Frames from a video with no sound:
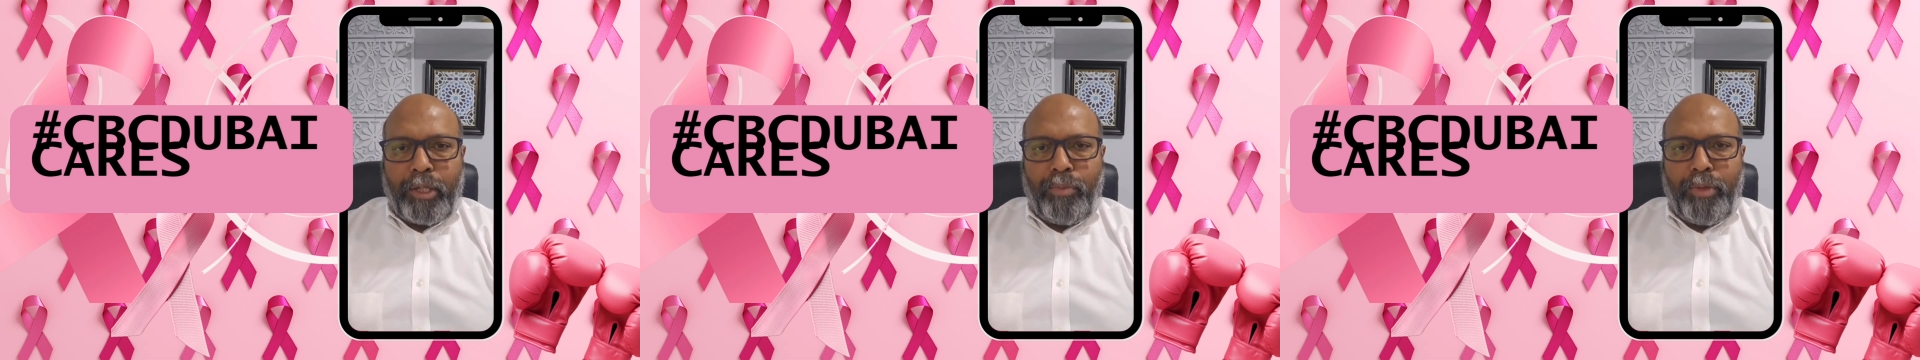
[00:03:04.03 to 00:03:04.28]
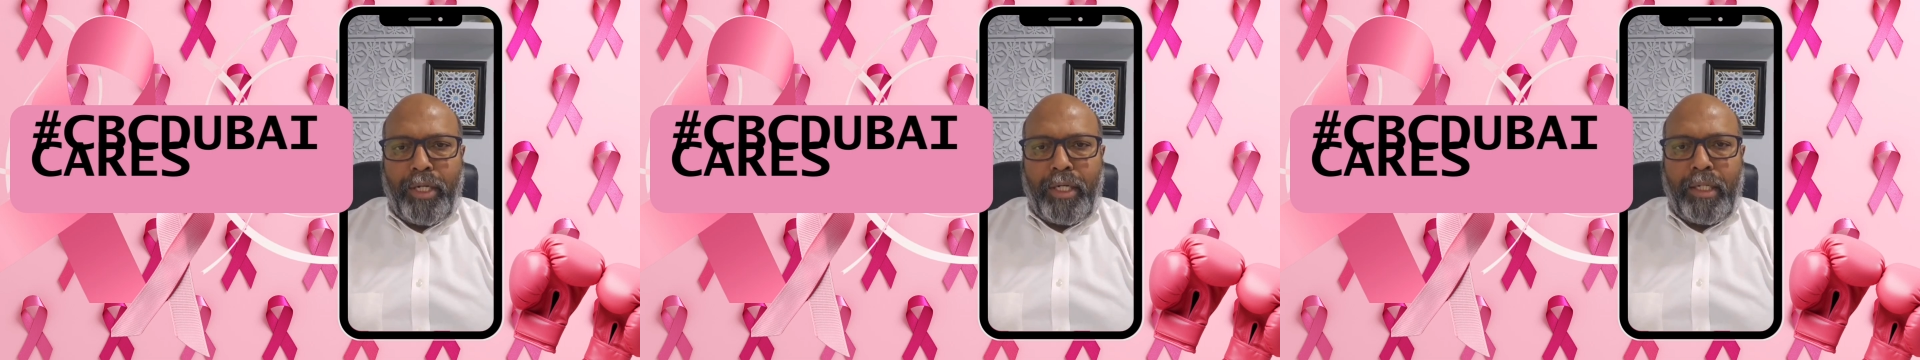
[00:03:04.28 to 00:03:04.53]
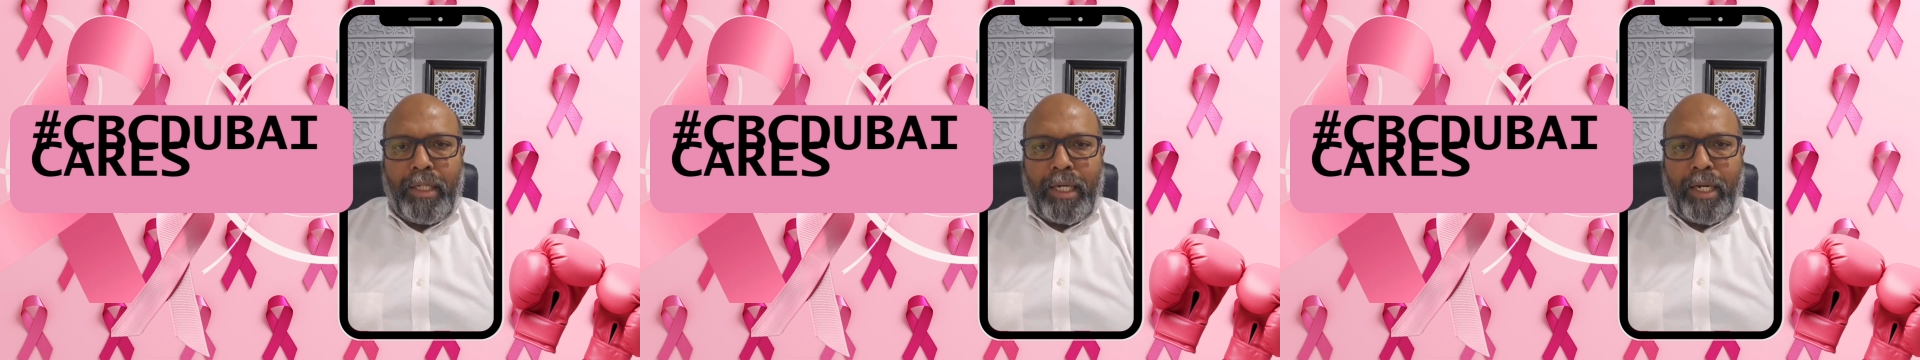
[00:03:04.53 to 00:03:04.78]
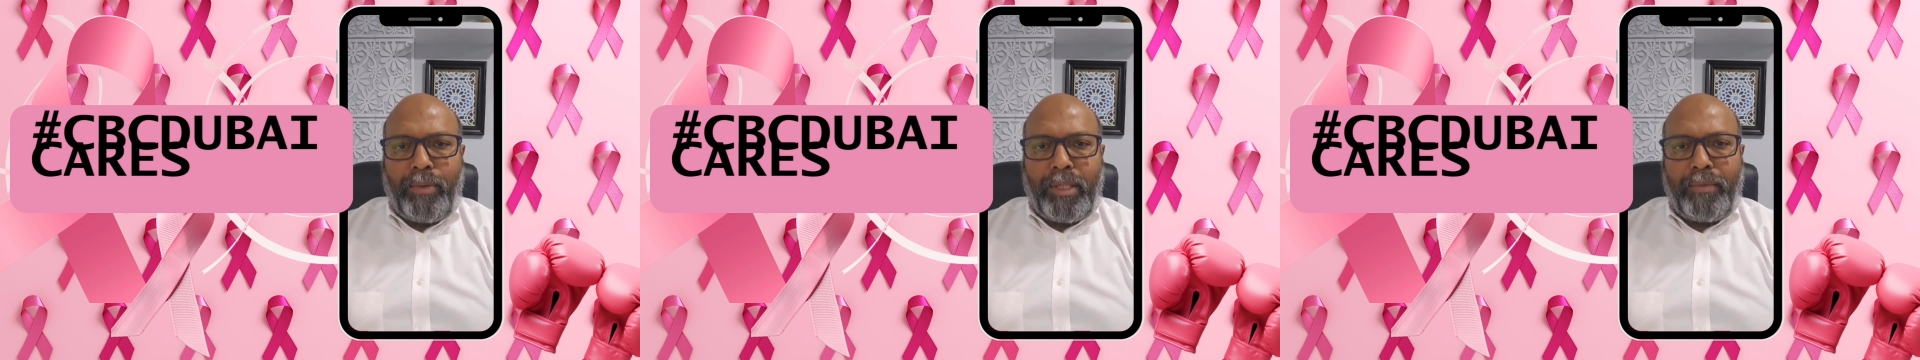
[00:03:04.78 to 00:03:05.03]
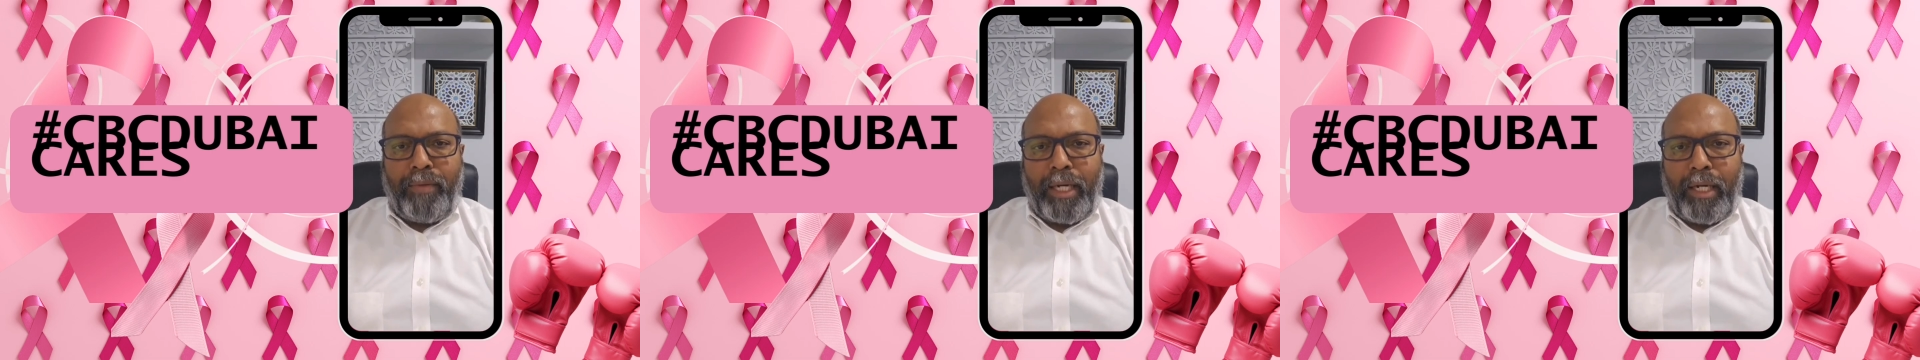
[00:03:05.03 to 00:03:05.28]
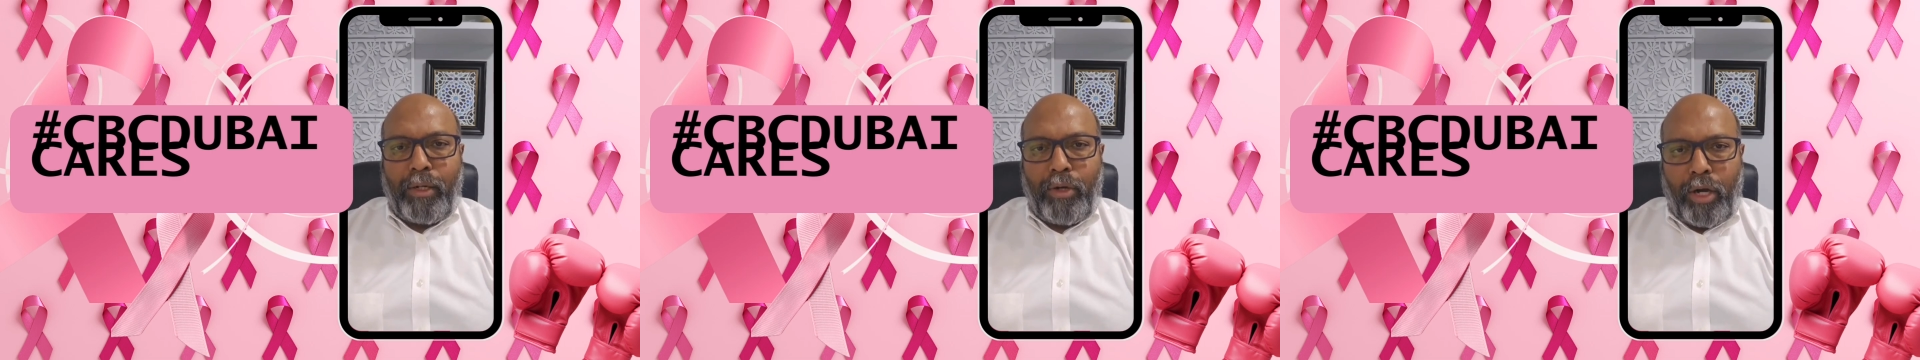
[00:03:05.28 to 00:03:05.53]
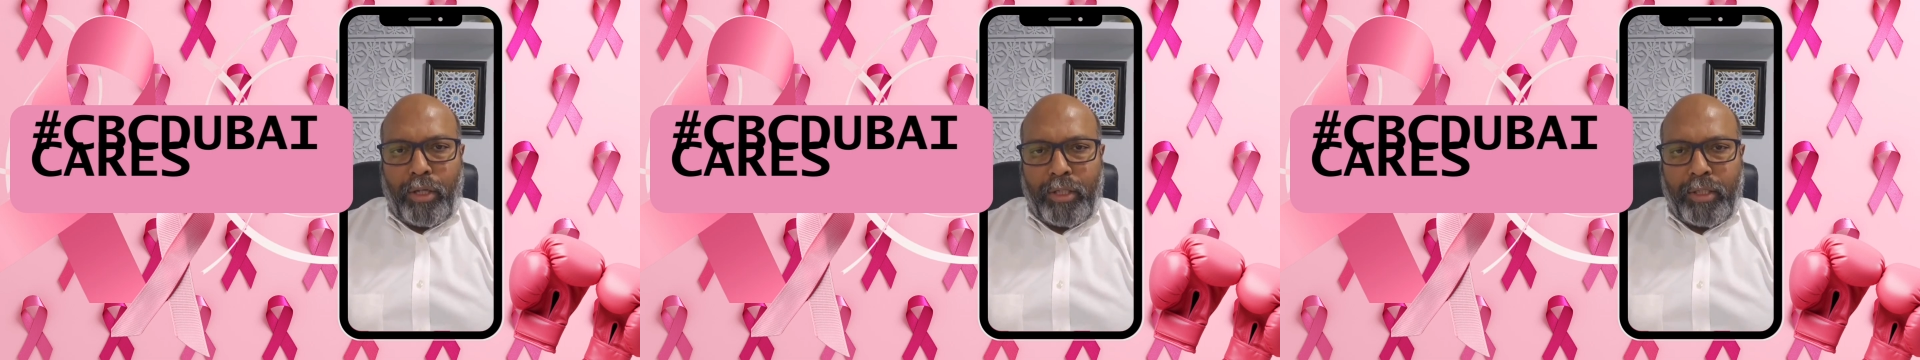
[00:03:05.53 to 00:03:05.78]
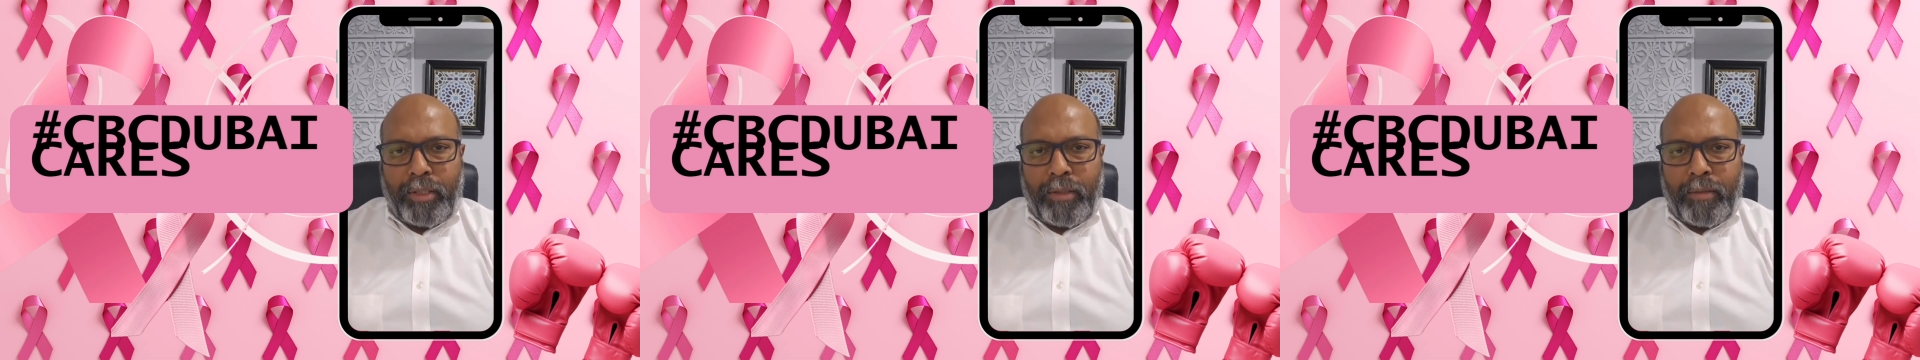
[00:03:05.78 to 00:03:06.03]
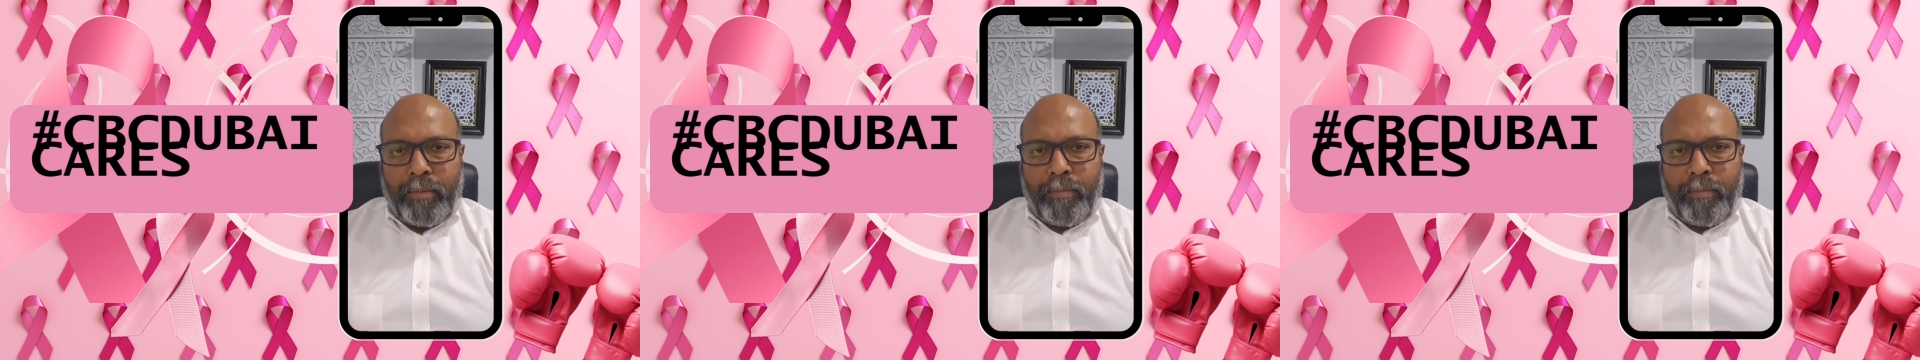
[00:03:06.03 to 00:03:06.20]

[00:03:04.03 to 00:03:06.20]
community around this vital cause.